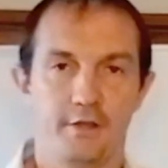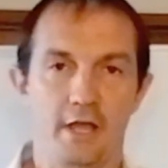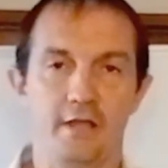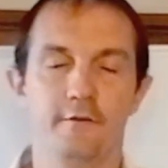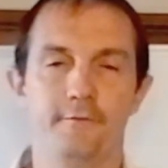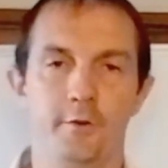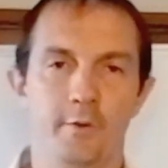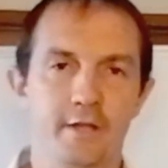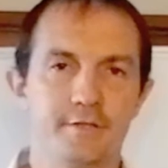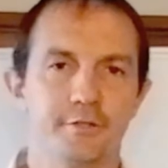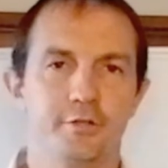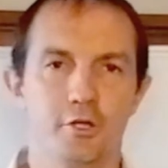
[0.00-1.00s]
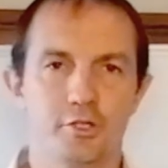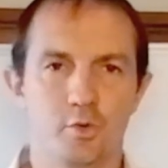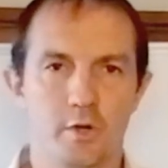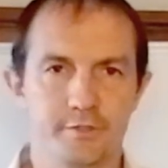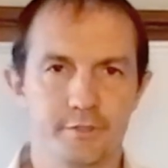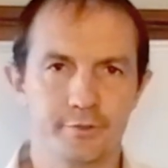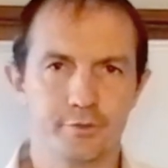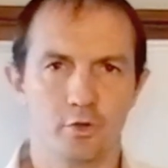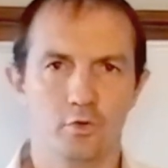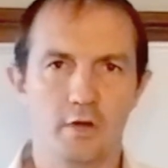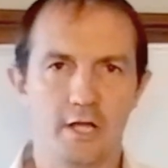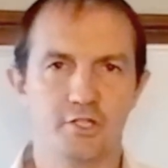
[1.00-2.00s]
okay, if you answered those questions,
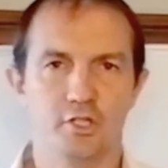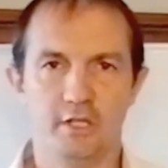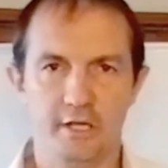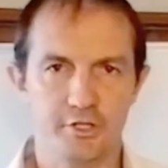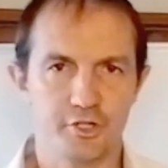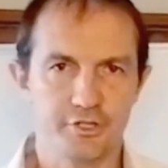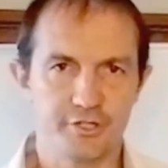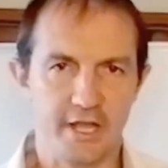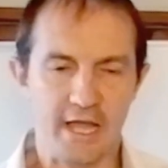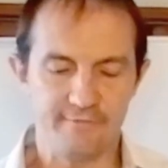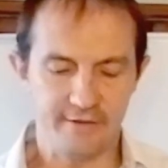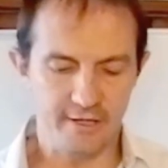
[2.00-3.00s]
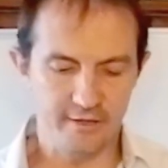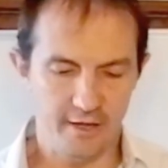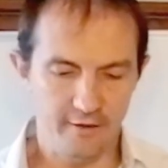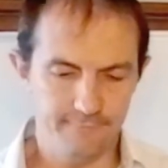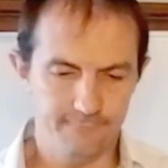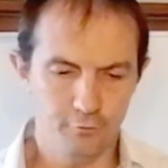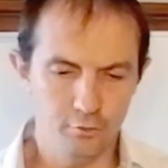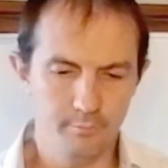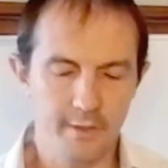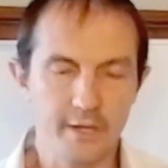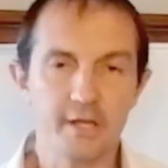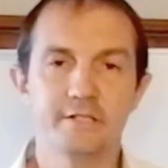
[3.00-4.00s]
congratulations. I have a
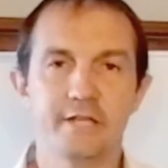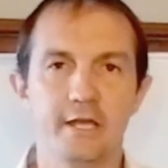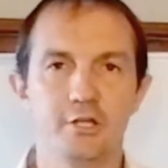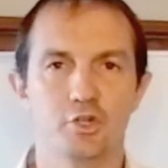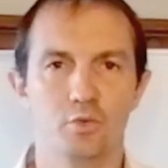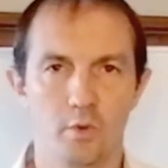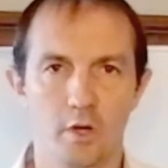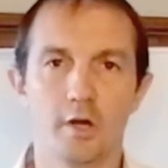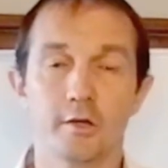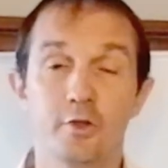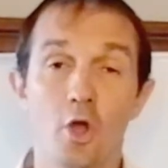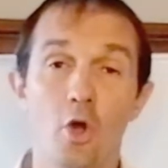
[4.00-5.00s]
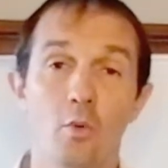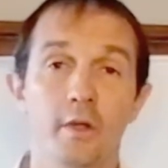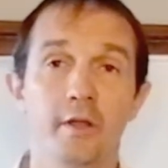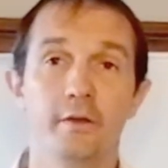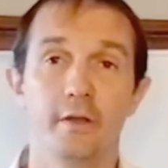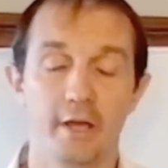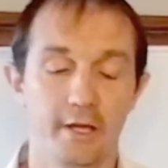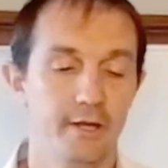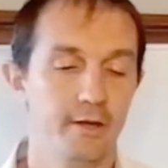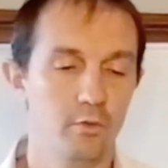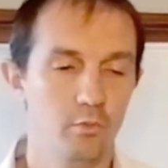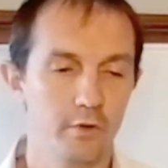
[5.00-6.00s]
full meditation where I go
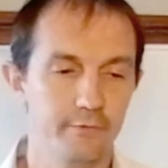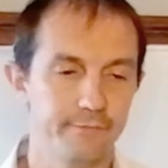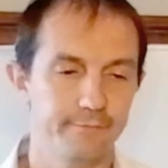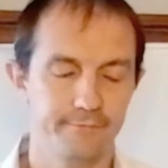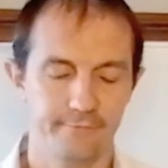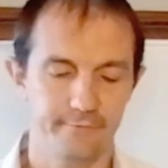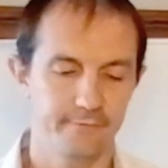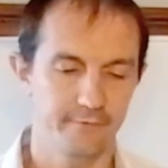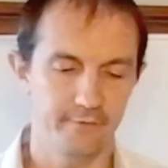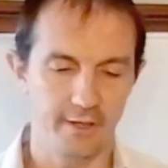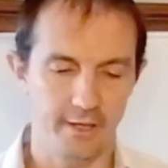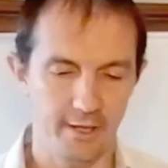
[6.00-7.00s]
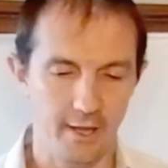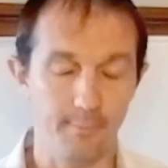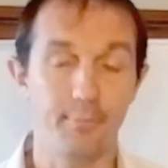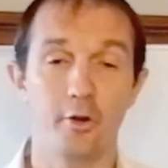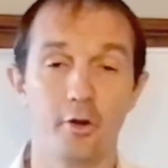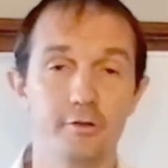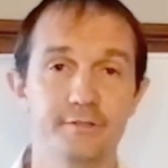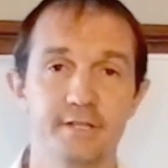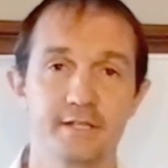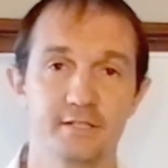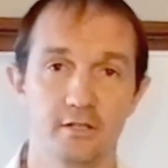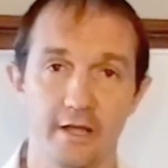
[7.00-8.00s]
in with a
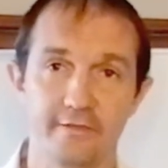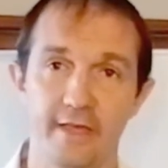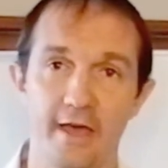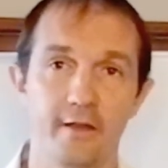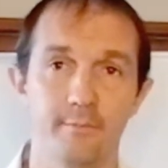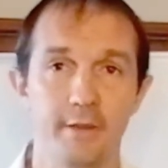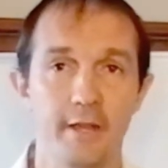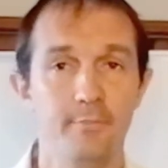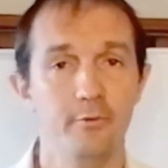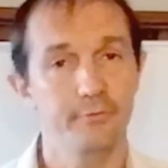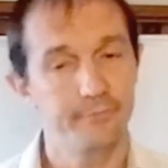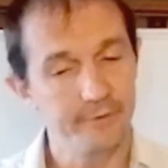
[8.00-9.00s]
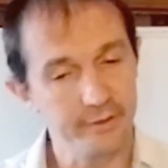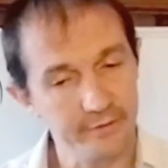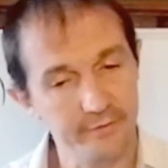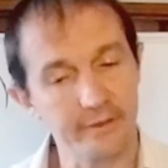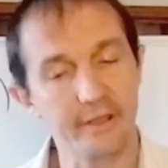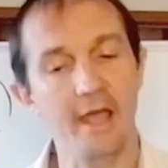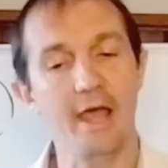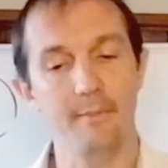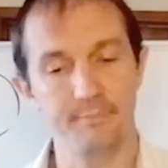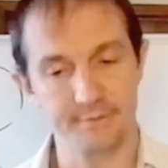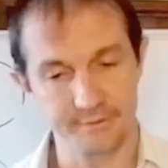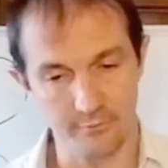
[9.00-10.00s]
process like that and people fill in the
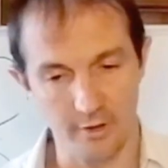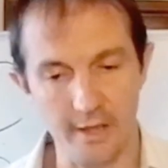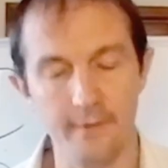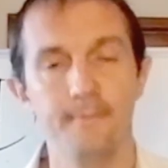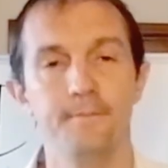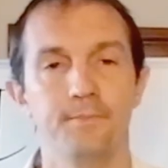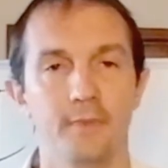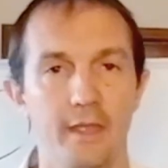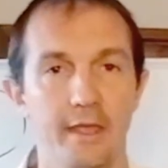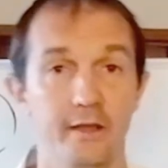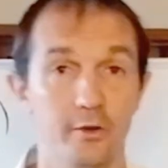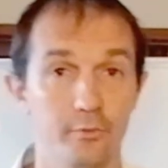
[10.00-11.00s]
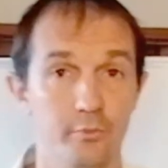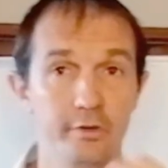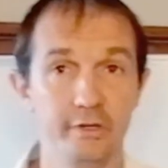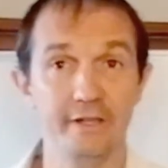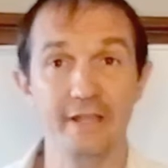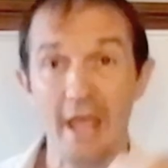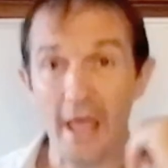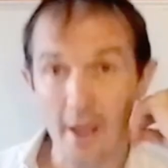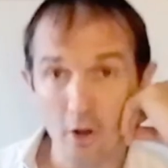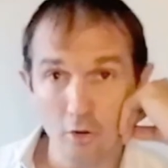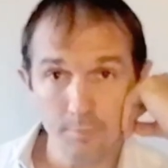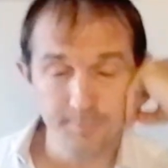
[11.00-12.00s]
gaps, right? And it really
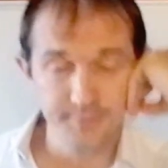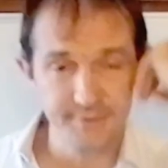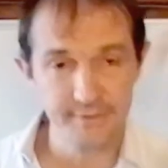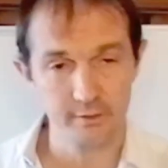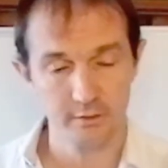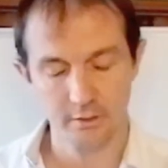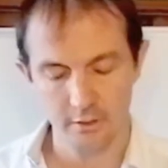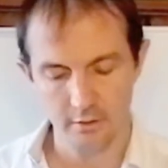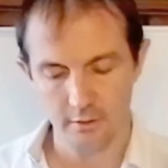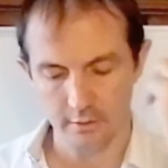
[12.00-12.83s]
helps